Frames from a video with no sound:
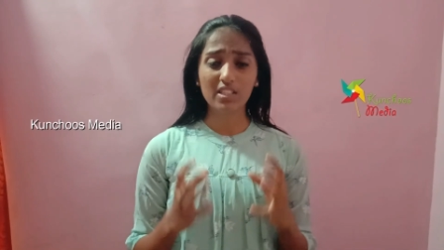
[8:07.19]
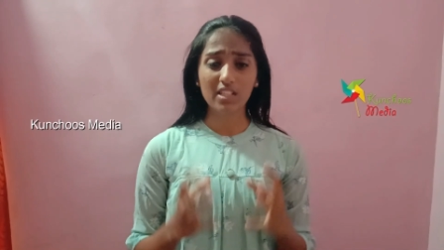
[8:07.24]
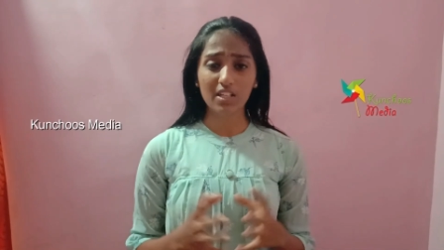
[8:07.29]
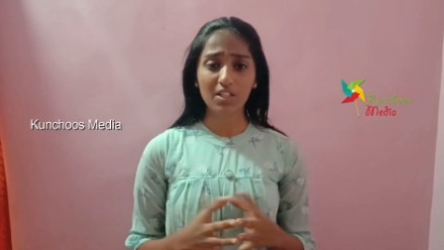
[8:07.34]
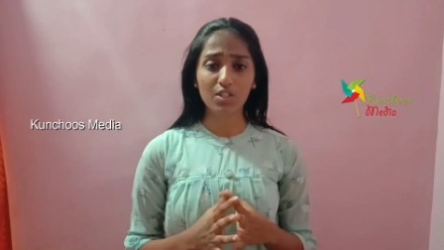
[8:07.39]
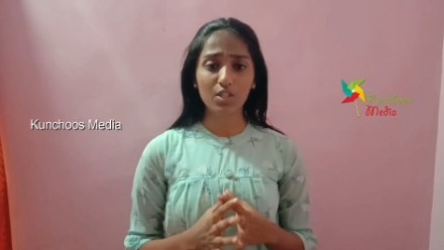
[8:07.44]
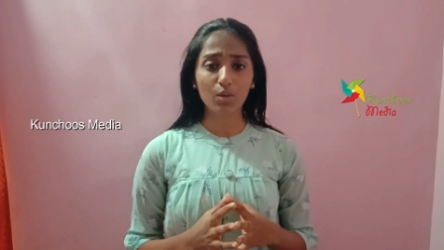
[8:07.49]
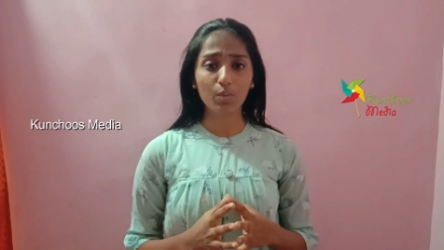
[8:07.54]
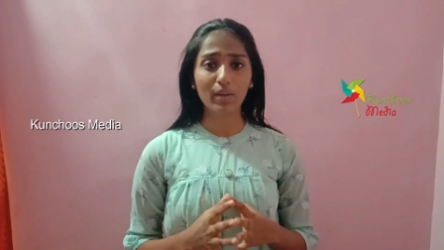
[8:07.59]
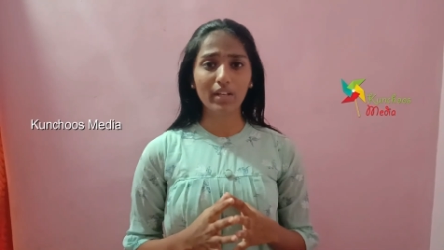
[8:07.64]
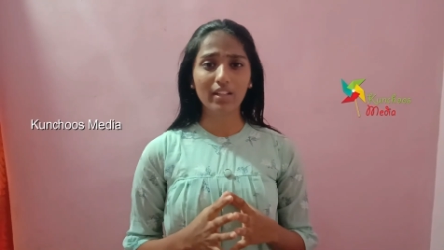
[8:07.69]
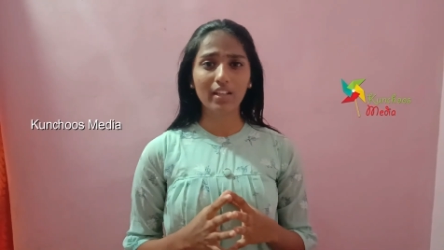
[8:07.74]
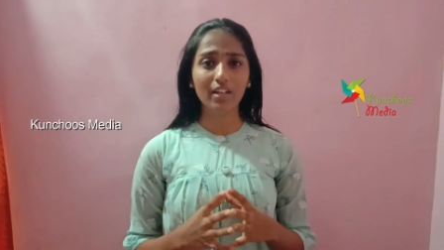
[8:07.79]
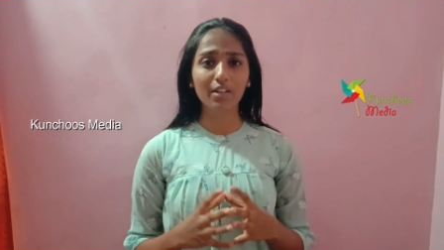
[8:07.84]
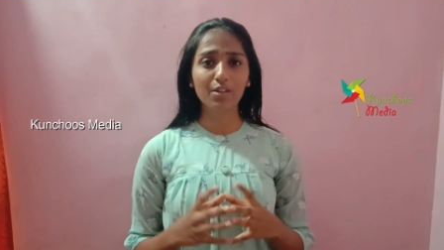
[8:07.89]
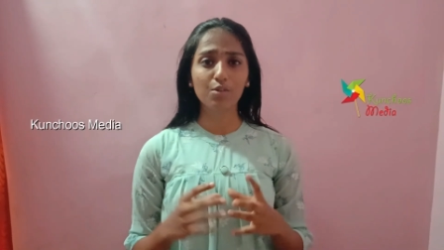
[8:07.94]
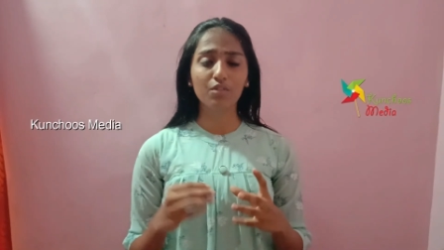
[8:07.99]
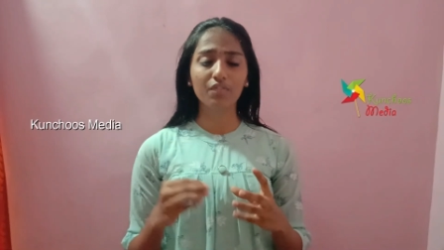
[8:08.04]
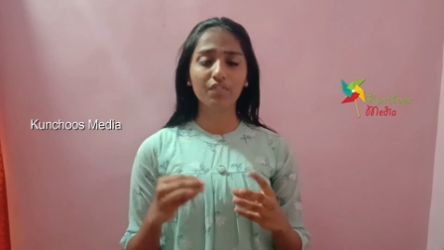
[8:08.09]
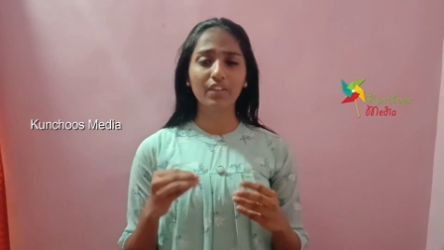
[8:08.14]
such a way
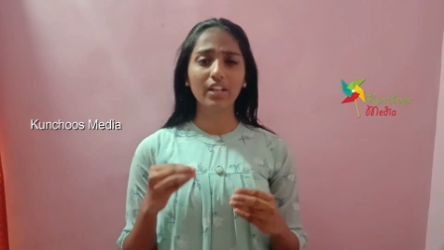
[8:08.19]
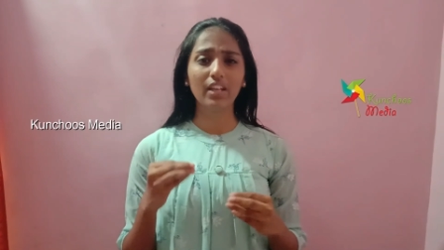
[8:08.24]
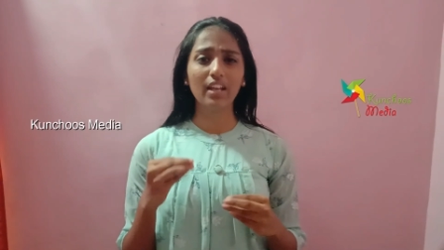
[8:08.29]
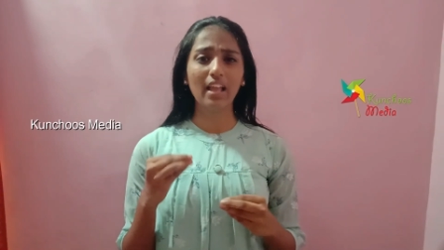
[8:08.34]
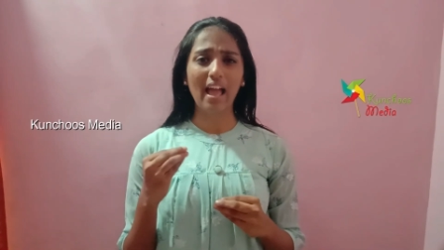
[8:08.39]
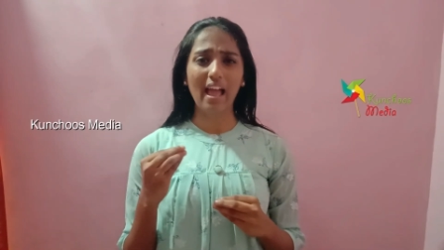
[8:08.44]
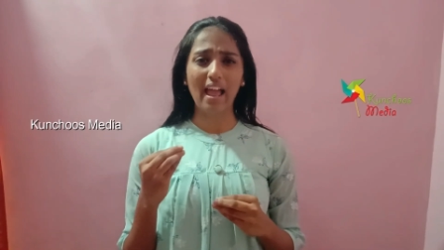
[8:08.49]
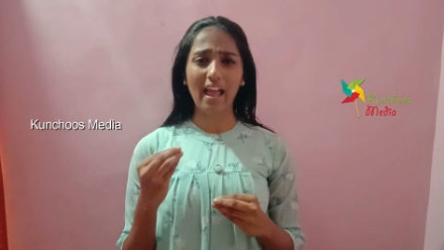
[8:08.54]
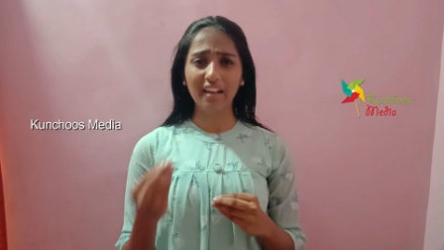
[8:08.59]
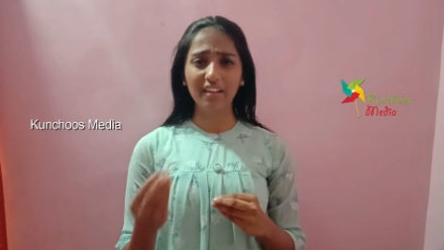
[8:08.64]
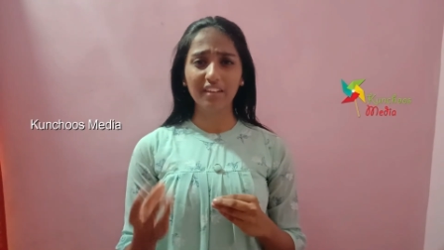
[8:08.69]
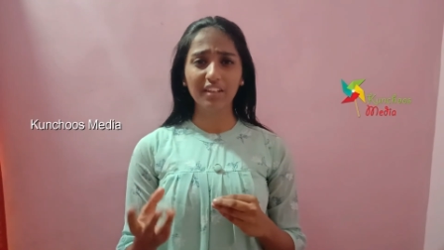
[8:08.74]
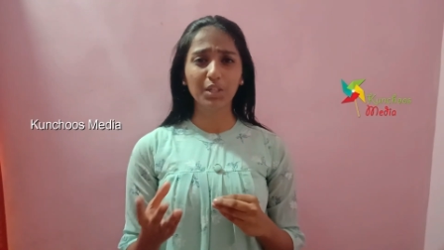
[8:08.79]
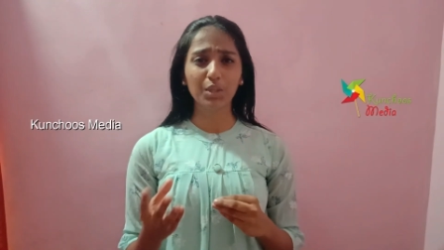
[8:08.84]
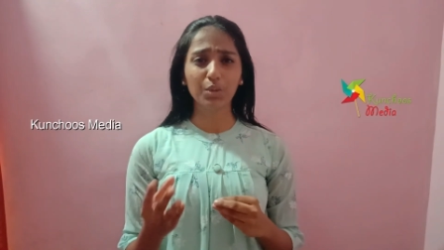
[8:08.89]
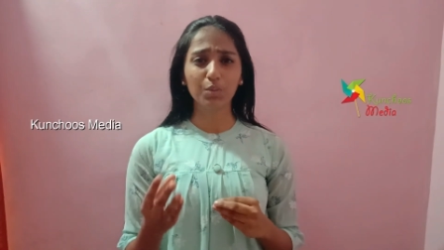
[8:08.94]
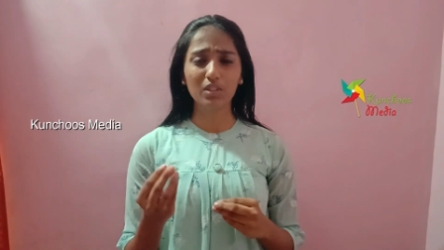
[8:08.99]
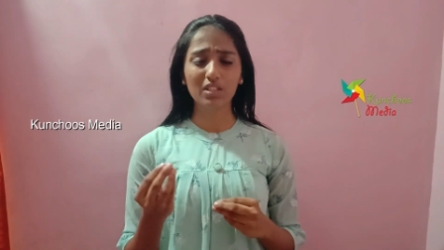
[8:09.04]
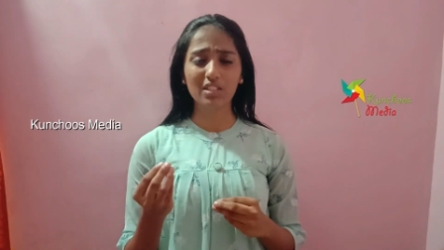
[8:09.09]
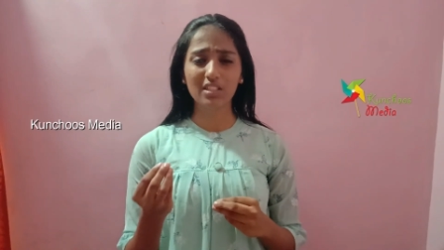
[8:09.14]
that you feel angry
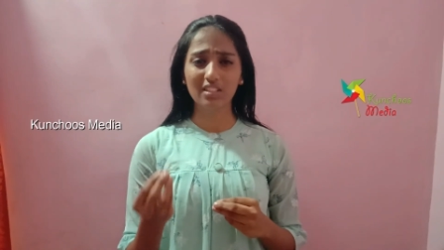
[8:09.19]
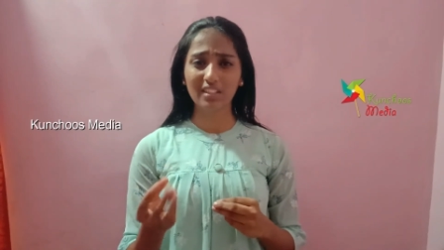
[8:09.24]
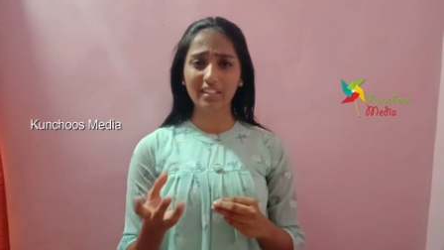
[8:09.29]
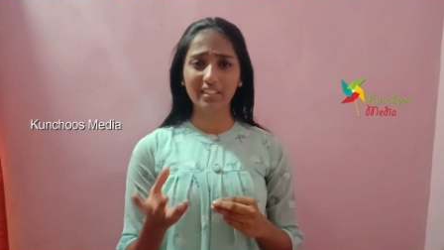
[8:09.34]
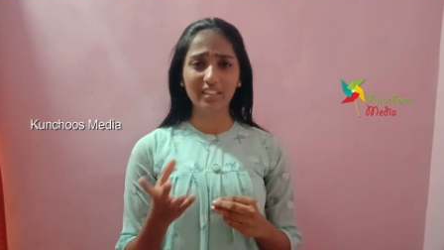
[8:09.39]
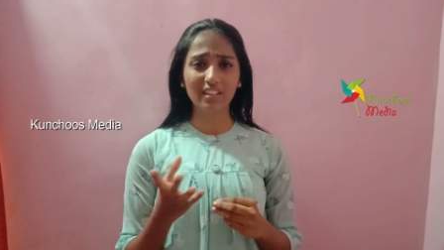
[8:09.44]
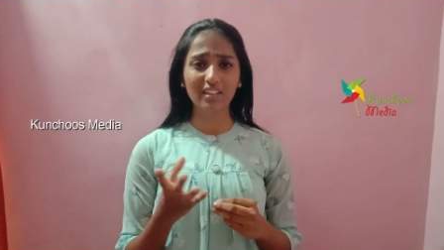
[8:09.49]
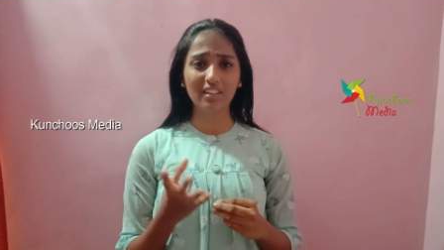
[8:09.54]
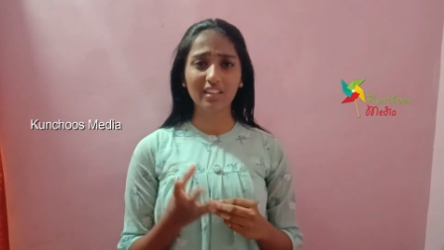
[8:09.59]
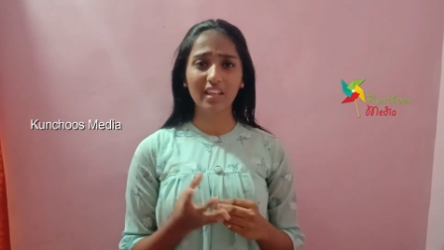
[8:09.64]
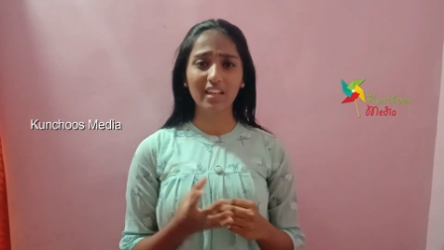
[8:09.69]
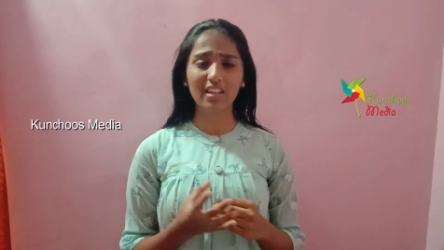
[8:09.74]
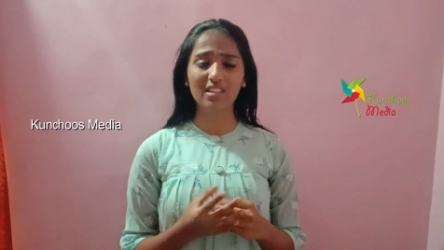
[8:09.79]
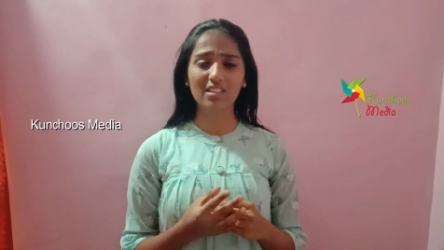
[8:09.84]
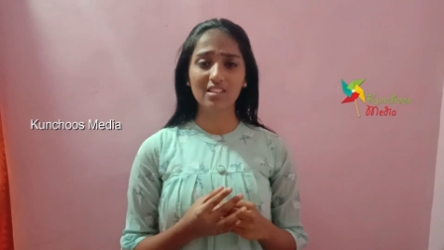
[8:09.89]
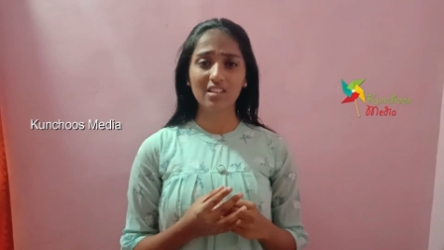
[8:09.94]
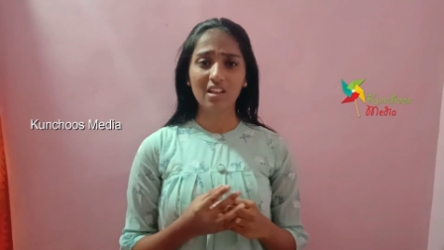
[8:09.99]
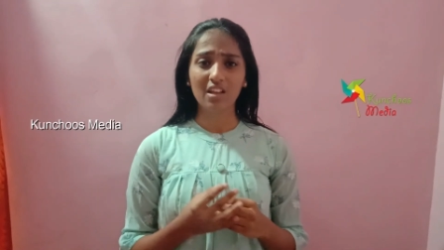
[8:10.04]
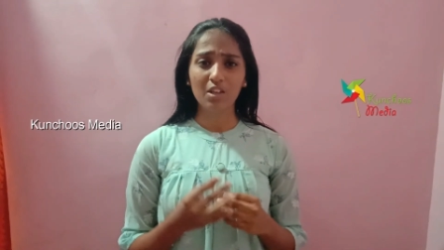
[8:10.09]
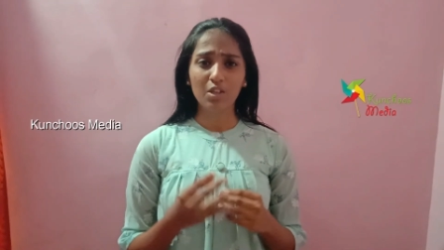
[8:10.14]
towards little
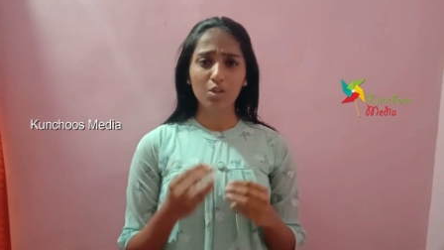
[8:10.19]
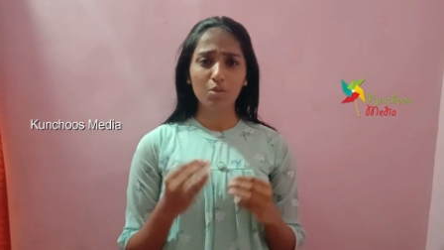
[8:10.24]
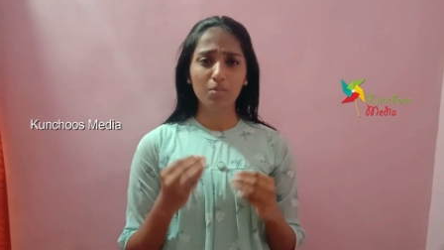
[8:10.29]
things.